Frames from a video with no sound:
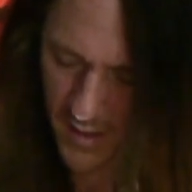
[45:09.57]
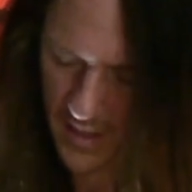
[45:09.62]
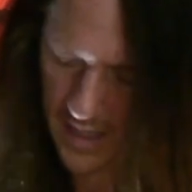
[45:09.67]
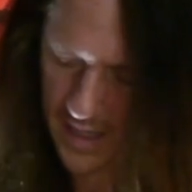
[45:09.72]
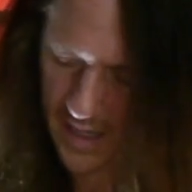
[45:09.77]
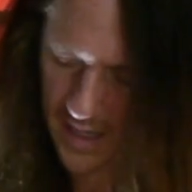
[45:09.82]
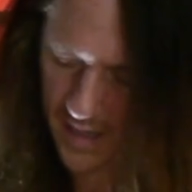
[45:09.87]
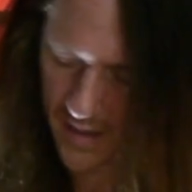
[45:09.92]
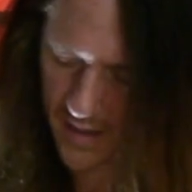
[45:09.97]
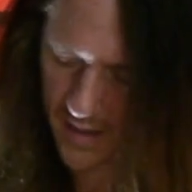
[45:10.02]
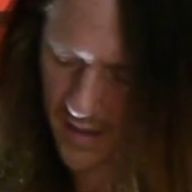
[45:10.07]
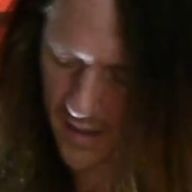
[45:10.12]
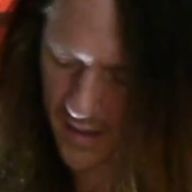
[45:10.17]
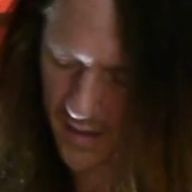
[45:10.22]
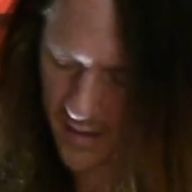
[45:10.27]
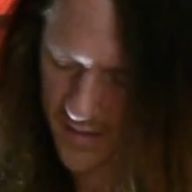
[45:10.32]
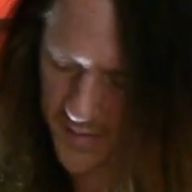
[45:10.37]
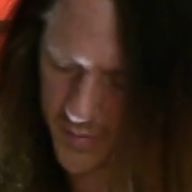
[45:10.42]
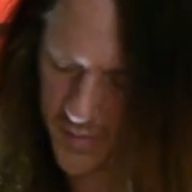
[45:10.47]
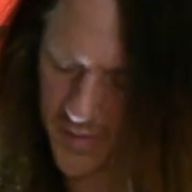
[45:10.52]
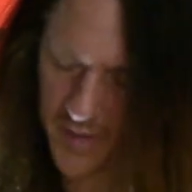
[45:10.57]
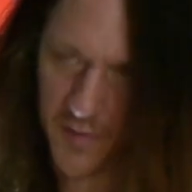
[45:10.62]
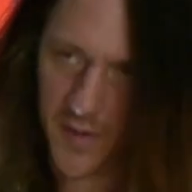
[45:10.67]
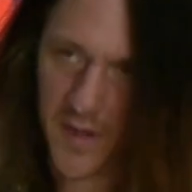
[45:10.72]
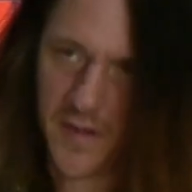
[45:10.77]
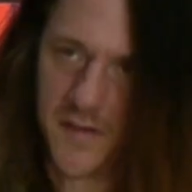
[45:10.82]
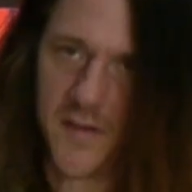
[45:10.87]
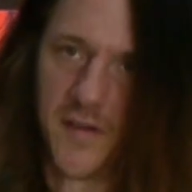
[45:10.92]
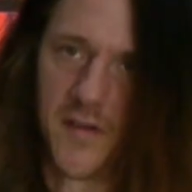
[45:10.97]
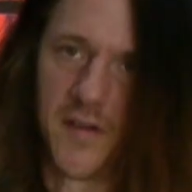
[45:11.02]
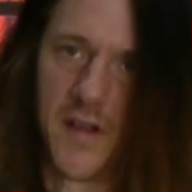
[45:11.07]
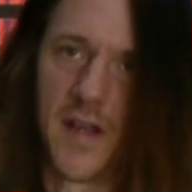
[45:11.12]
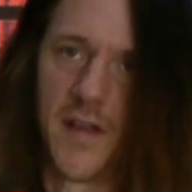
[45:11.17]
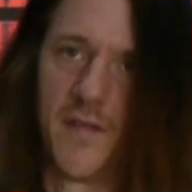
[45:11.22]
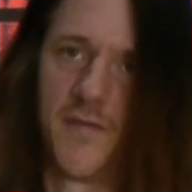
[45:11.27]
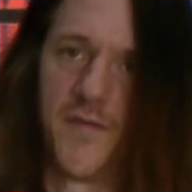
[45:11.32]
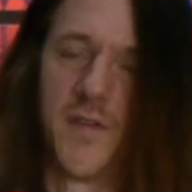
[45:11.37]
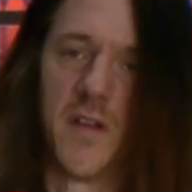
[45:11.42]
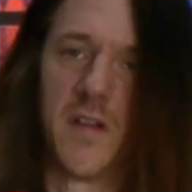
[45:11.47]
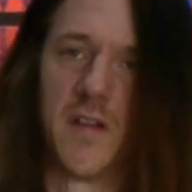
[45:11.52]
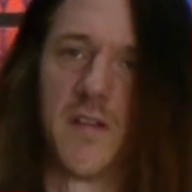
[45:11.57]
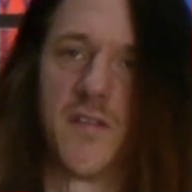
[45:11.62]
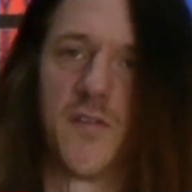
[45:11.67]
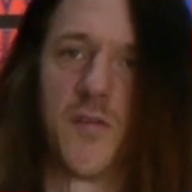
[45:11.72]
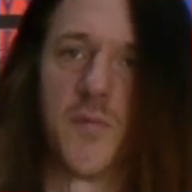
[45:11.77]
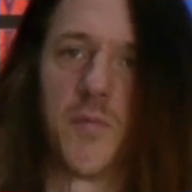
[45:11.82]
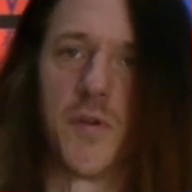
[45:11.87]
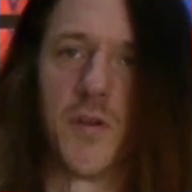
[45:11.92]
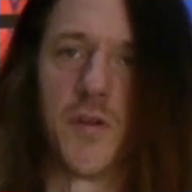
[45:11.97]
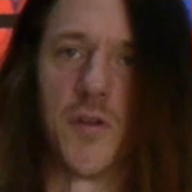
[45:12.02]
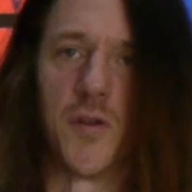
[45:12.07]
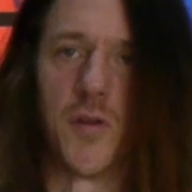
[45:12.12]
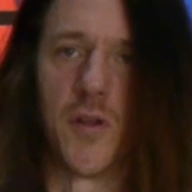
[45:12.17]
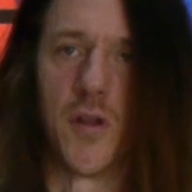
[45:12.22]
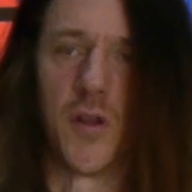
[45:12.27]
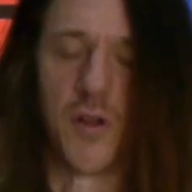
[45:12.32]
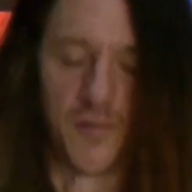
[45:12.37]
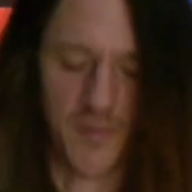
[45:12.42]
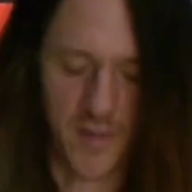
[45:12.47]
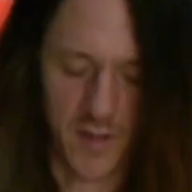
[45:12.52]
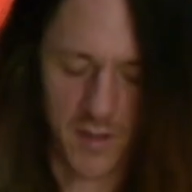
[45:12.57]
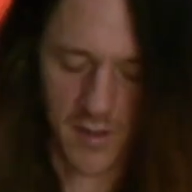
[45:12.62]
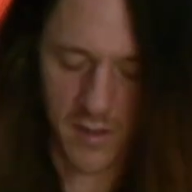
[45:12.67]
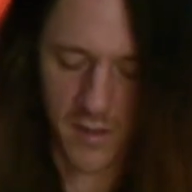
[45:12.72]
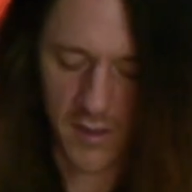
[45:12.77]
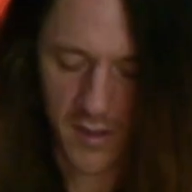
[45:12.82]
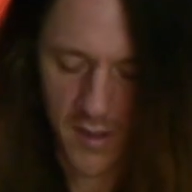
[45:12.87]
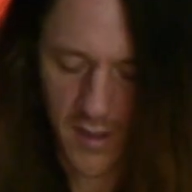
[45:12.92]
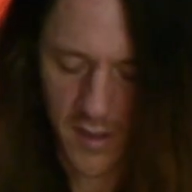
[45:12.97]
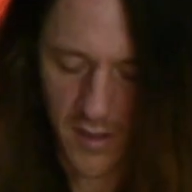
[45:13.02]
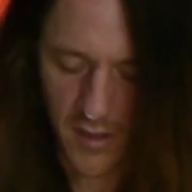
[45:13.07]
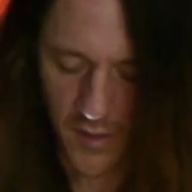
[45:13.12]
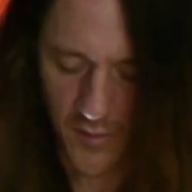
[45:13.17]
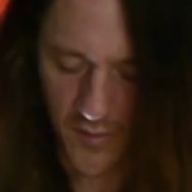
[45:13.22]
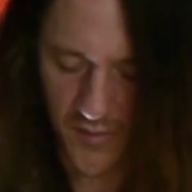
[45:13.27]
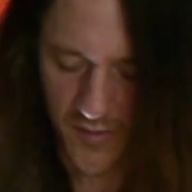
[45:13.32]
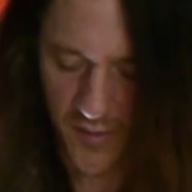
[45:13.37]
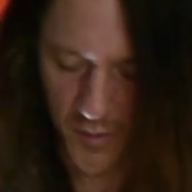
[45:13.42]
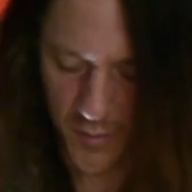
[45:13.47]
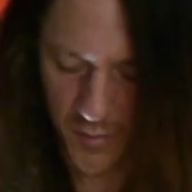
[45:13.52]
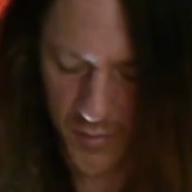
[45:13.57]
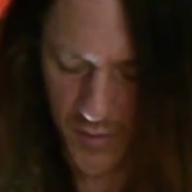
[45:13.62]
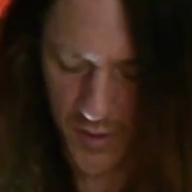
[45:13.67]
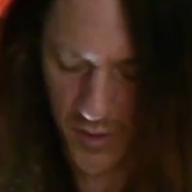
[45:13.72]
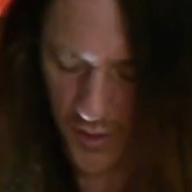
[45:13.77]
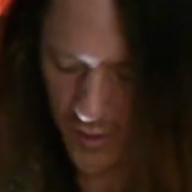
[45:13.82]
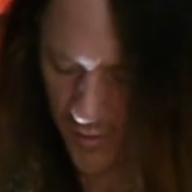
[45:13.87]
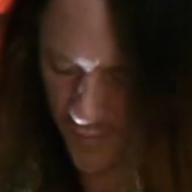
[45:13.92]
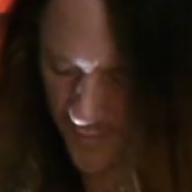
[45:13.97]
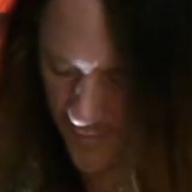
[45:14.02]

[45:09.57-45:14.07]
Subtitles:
and spend the rest of your day feeling super glue all over you, use super glue.